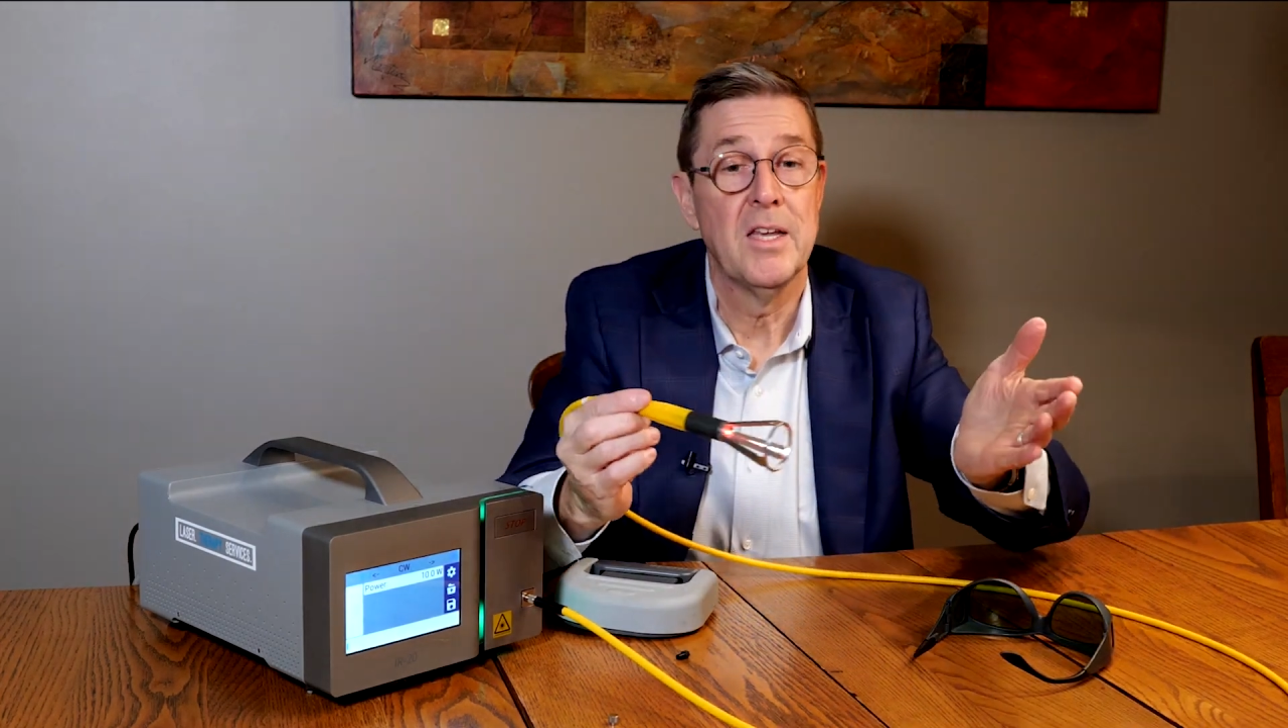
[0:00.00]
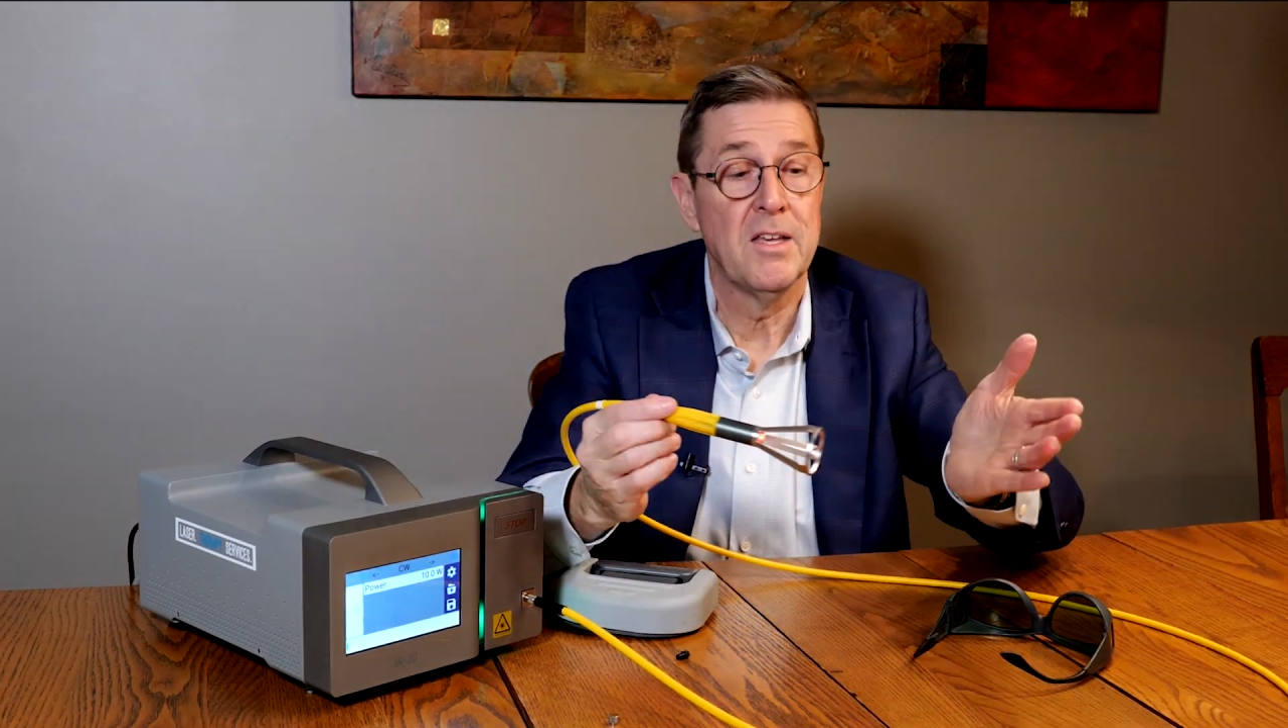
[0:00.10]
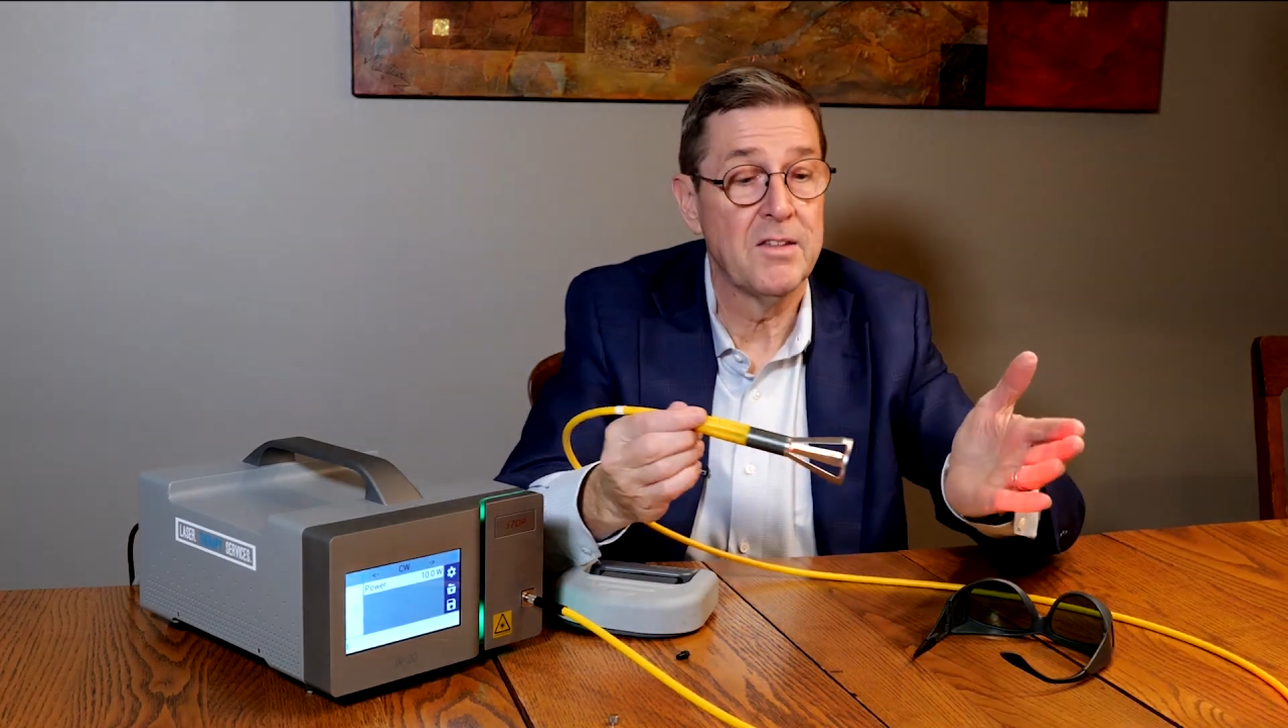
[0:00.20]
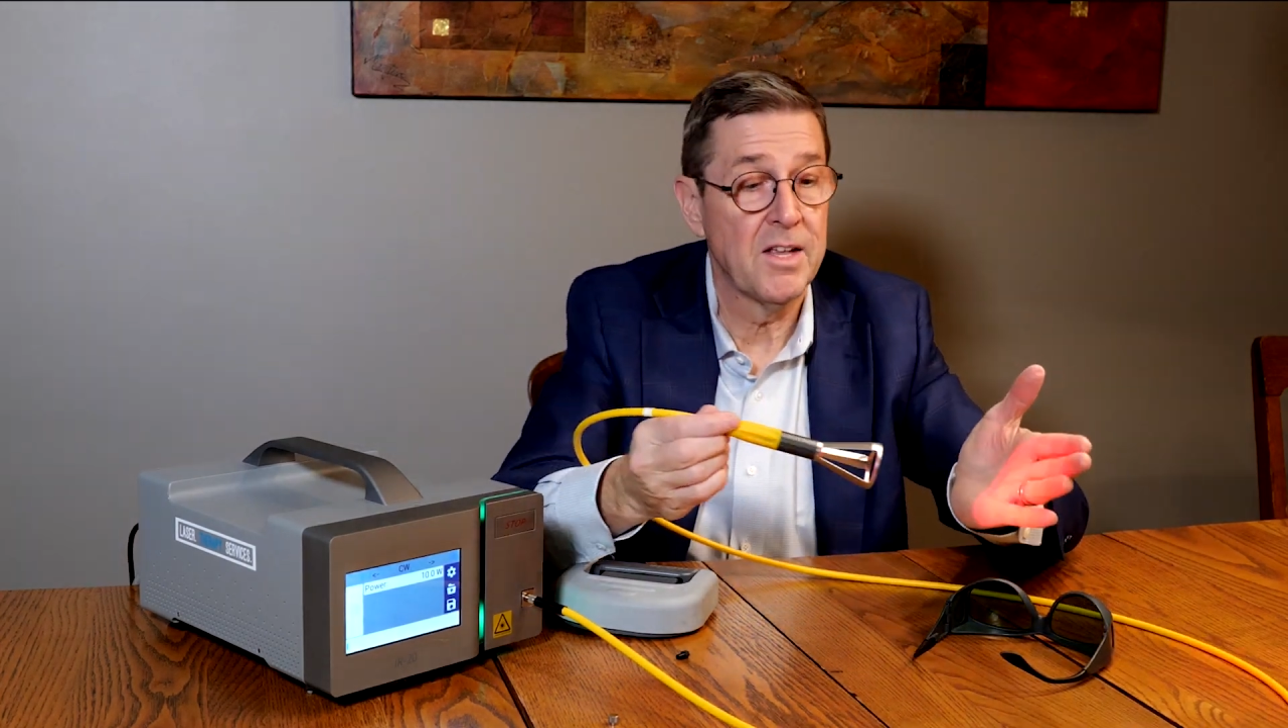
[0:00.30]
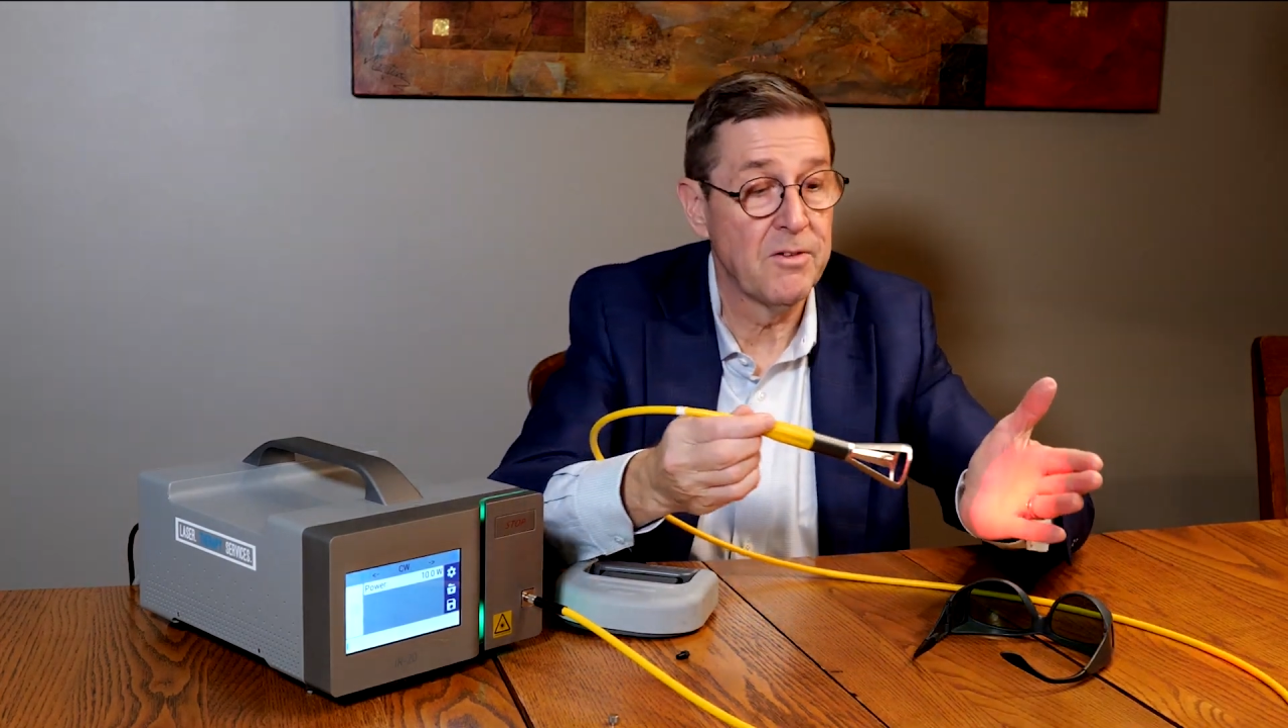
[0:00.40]

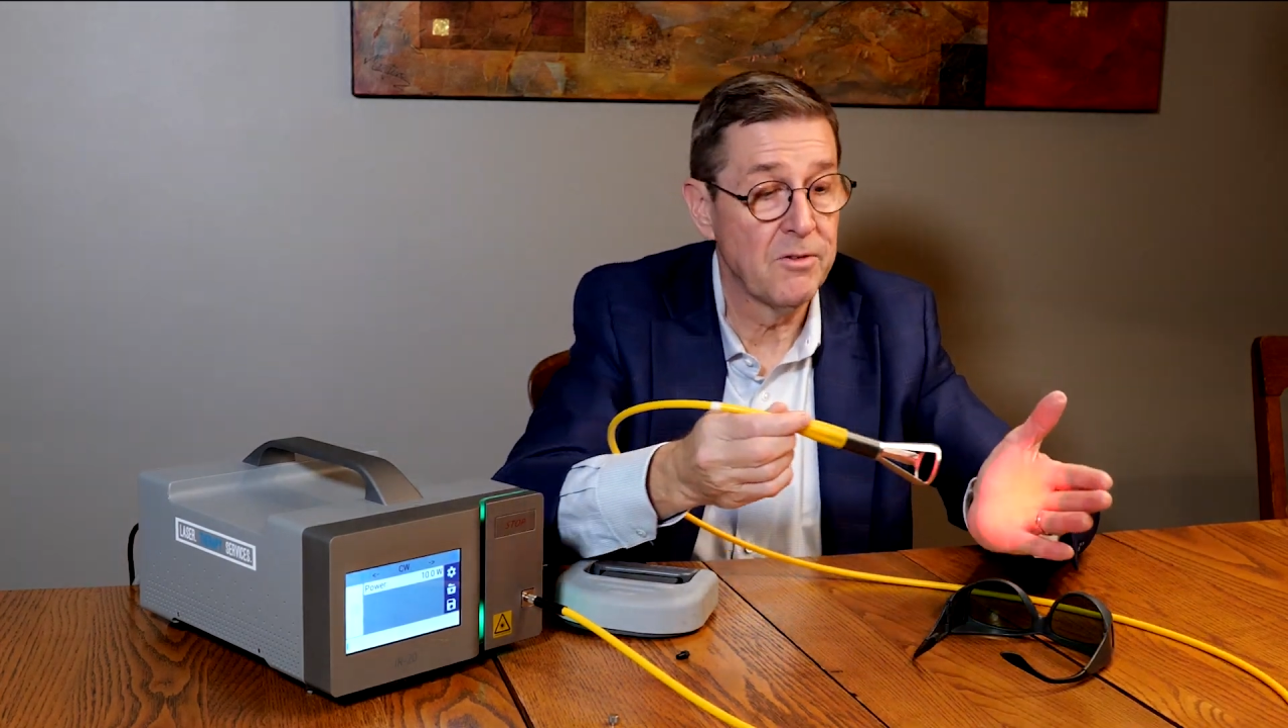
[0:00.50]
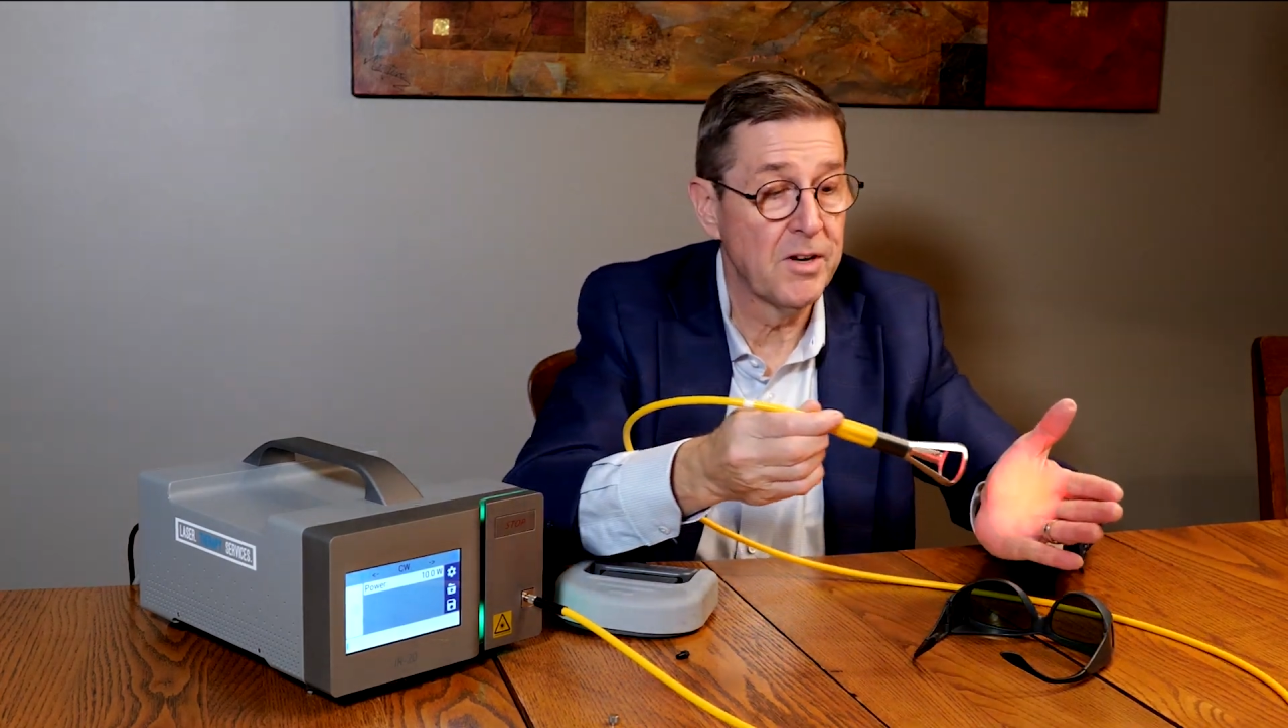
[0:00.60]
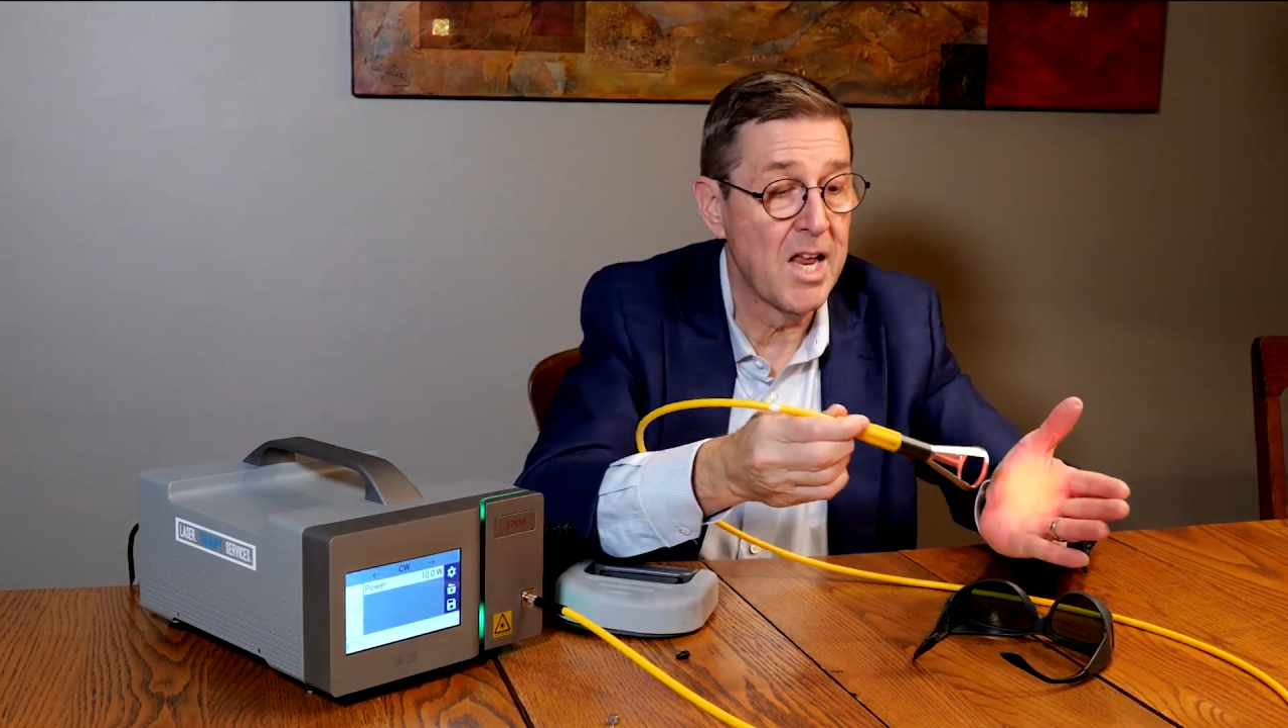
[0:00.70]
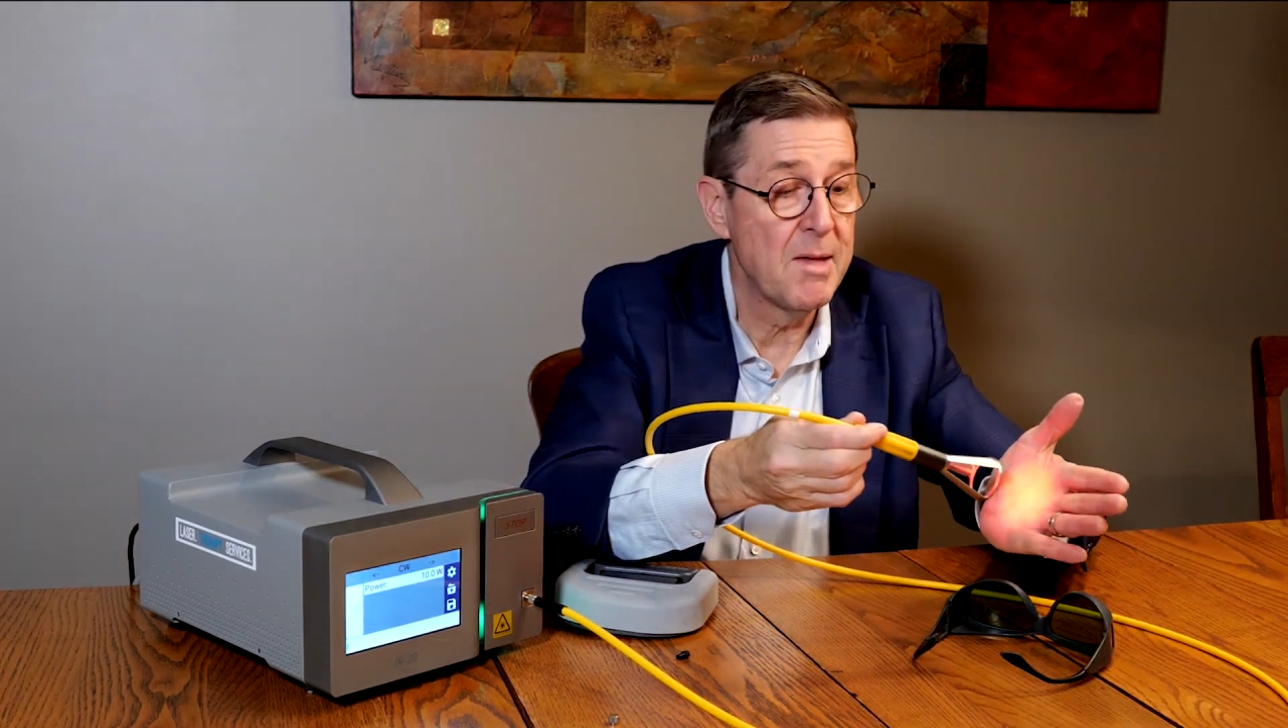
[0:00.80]
is that there's an